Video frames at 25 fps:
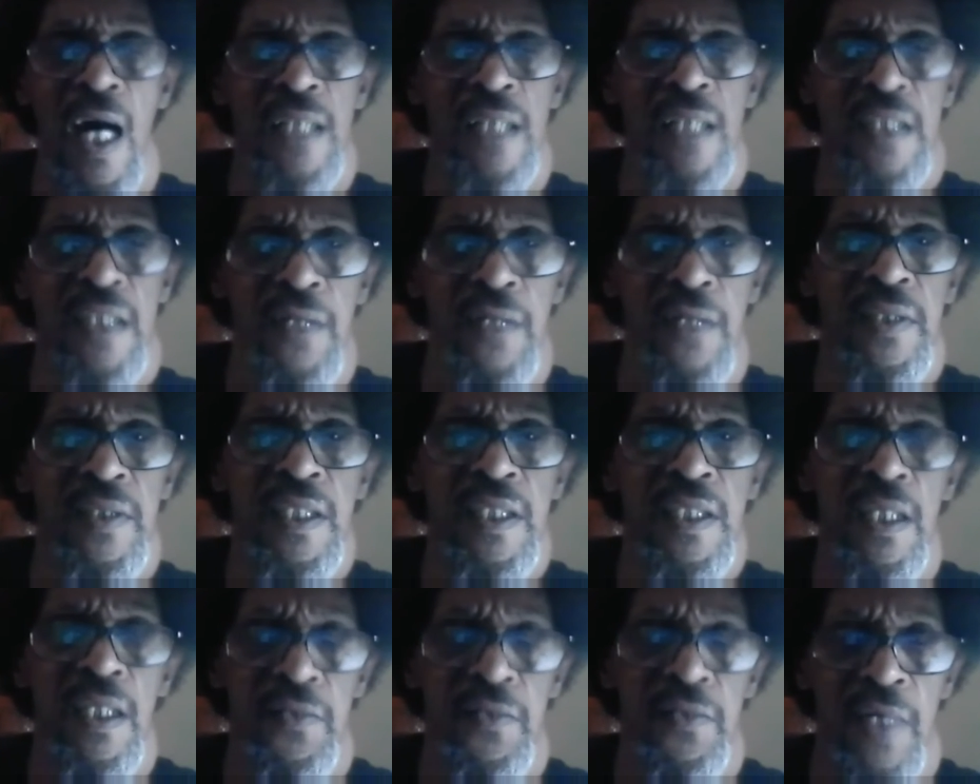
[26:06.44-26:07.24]

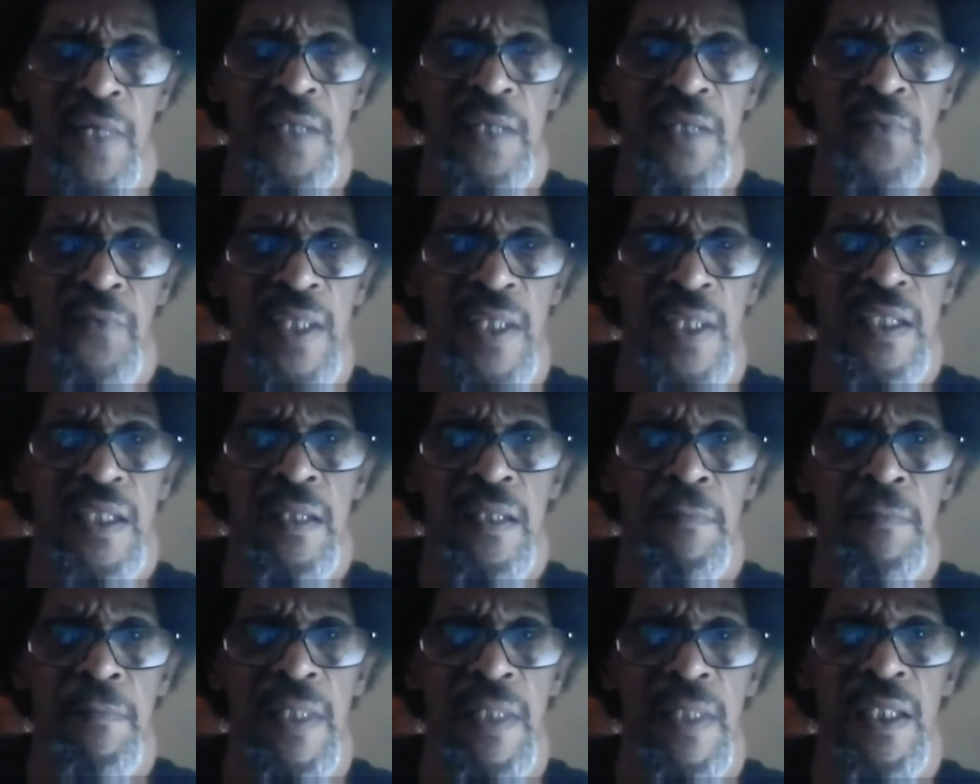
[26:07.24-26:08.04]
seriously address
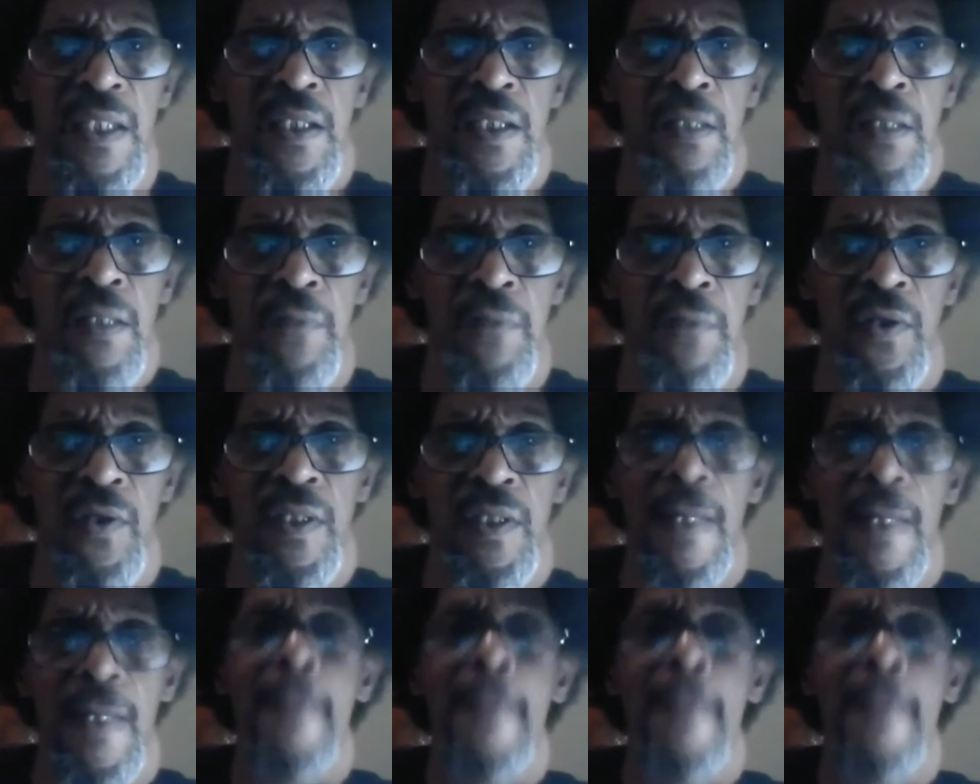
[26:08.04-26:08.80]
racism in this community.